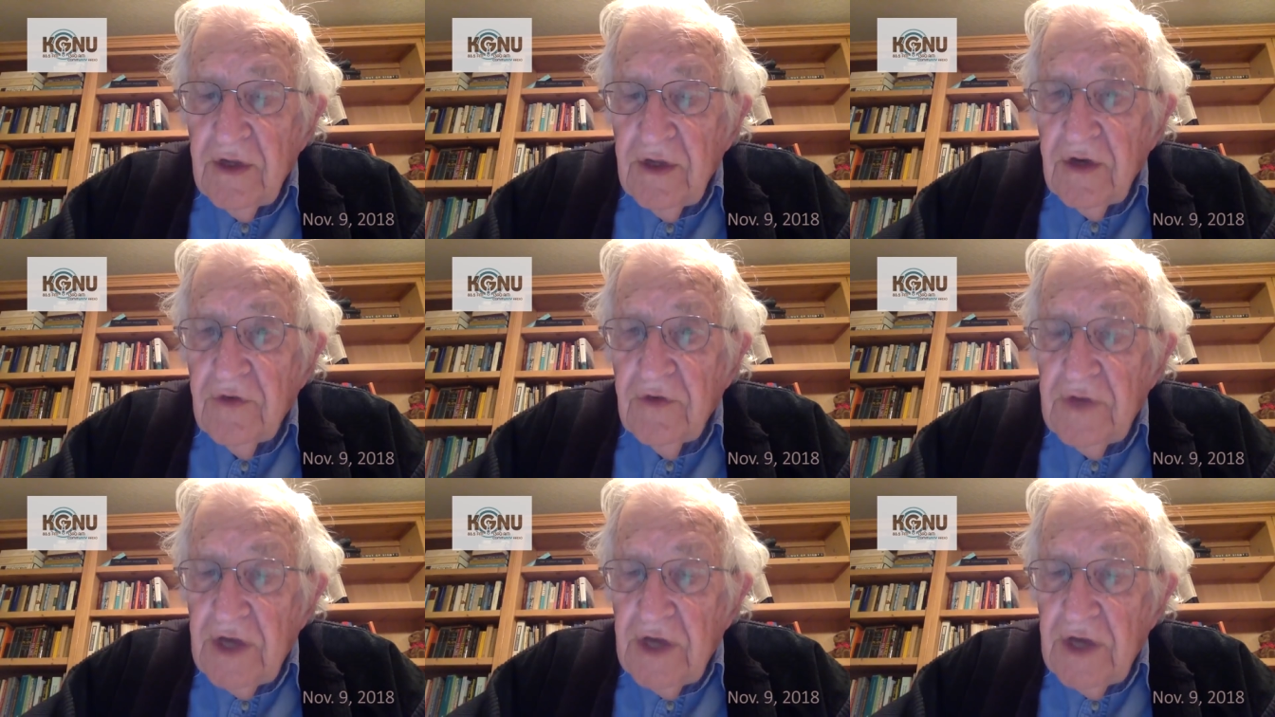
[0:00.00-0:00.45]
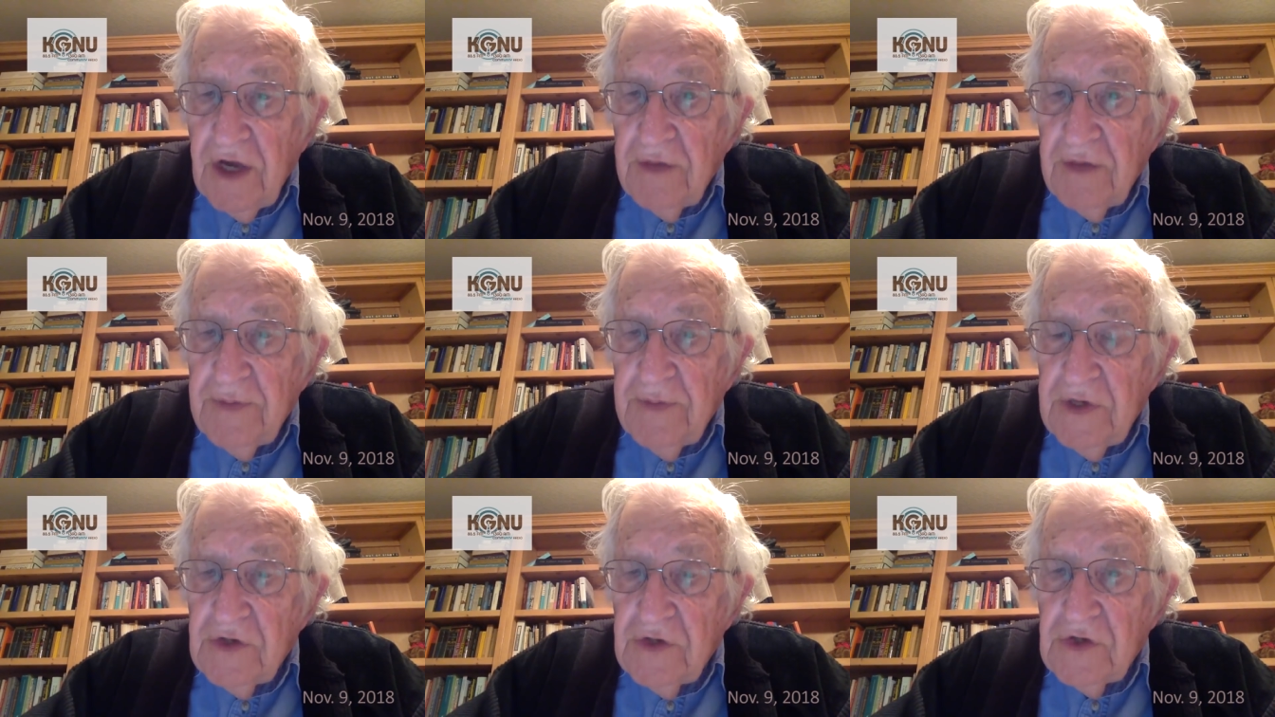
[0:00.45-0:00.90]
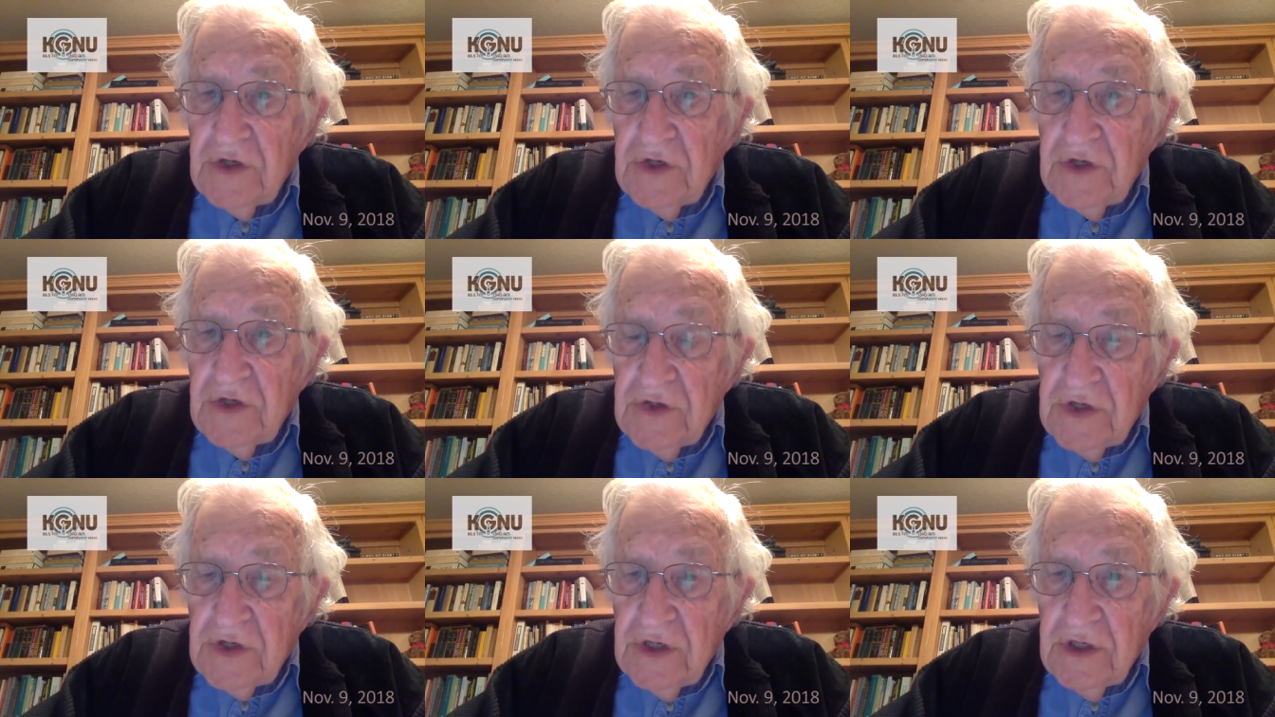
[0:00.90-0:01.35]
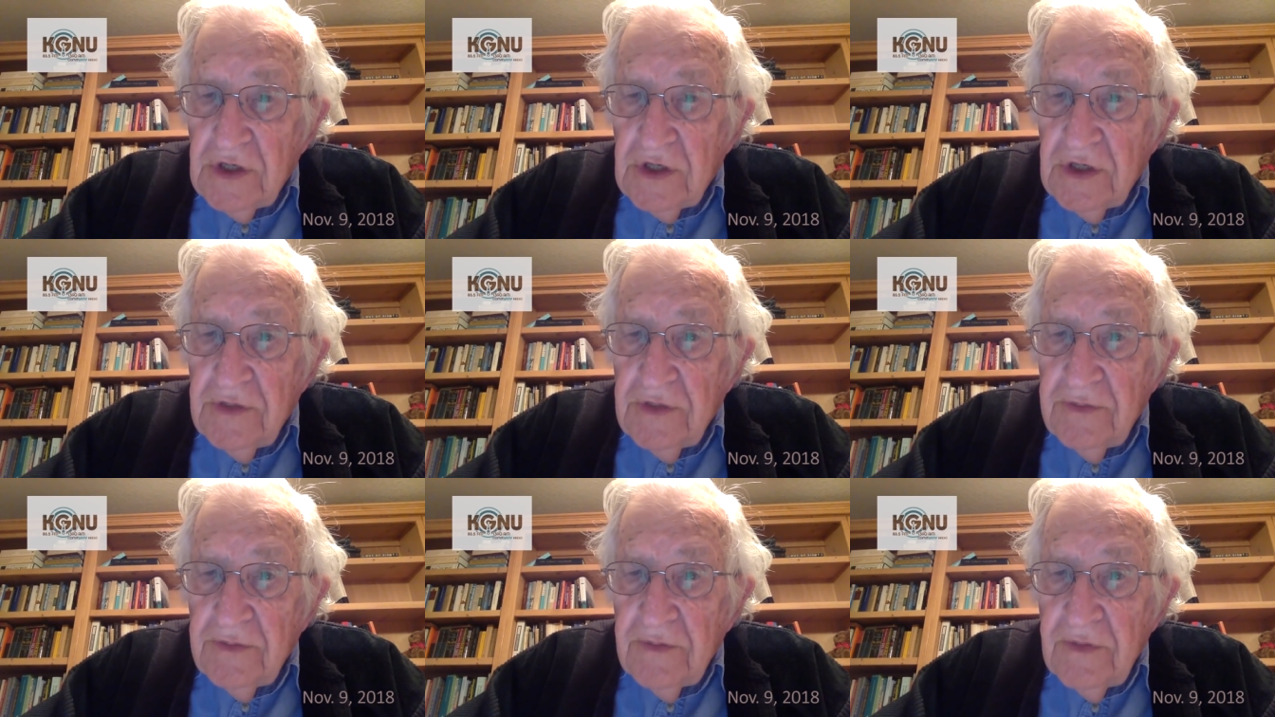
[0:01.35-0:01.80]
the IPCC,
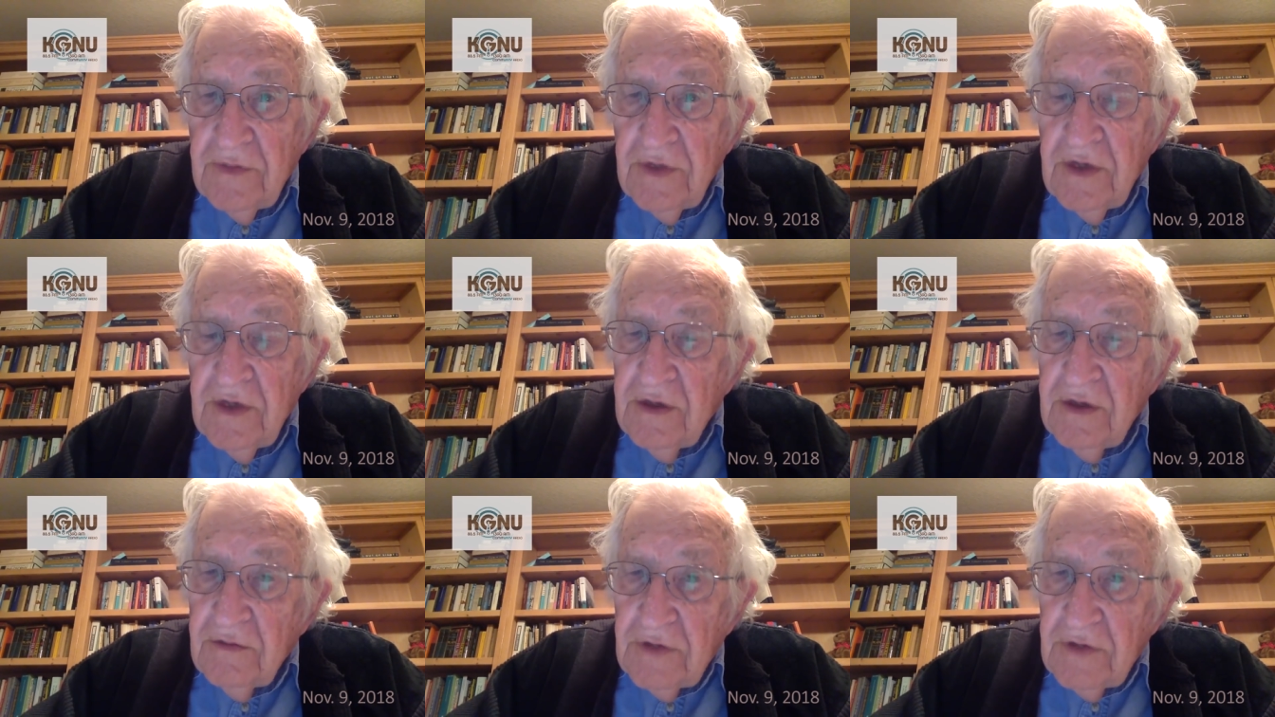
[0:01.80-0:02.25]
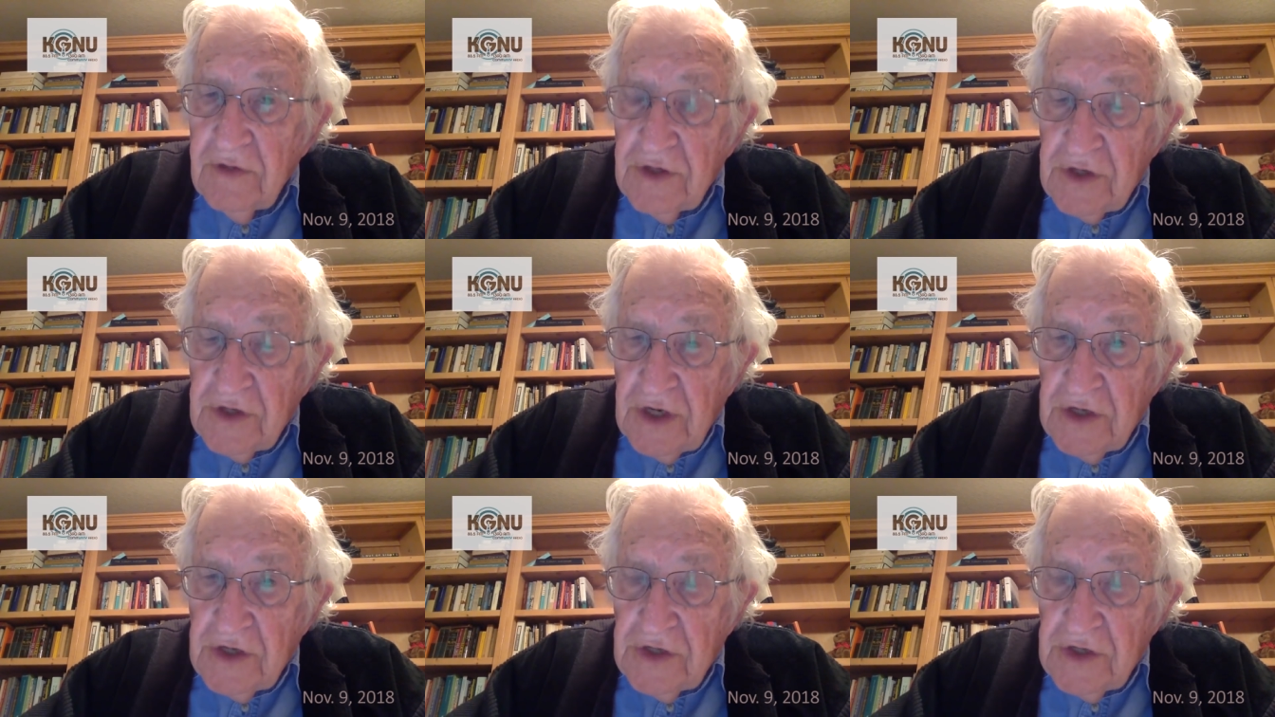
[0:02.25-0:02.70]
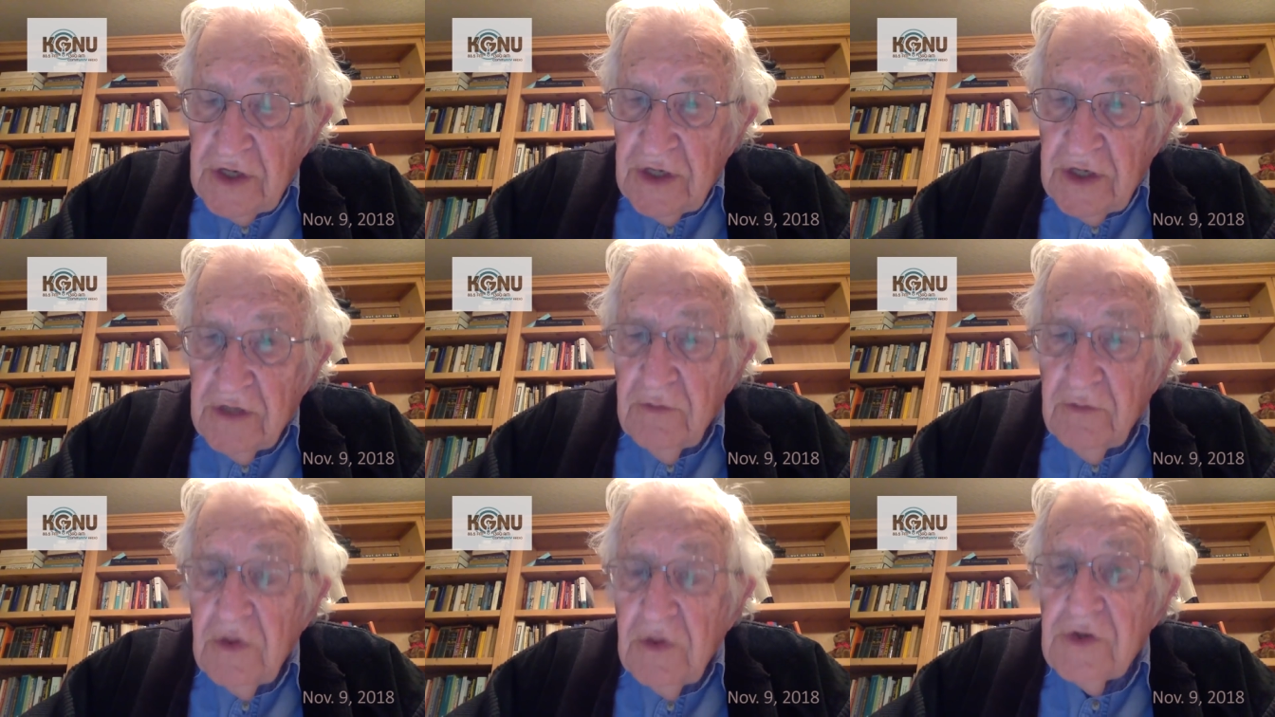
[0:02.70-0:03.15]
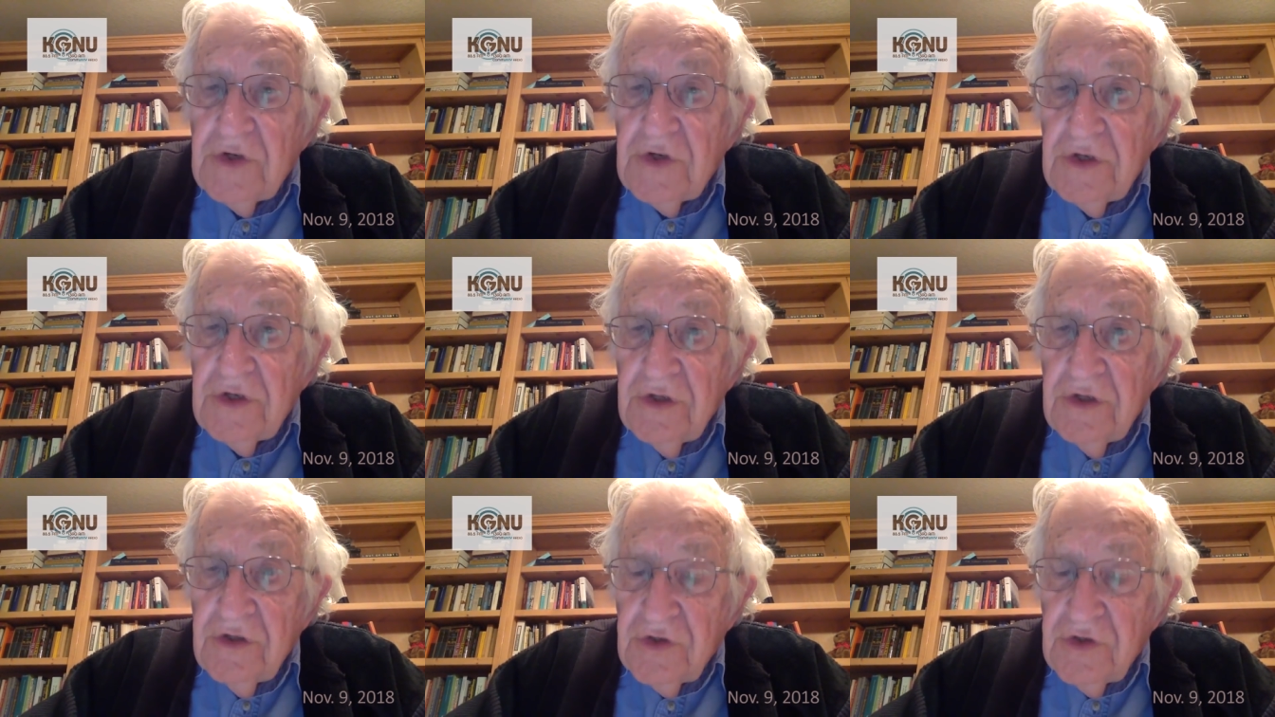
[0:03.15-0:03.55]
which, as I said, was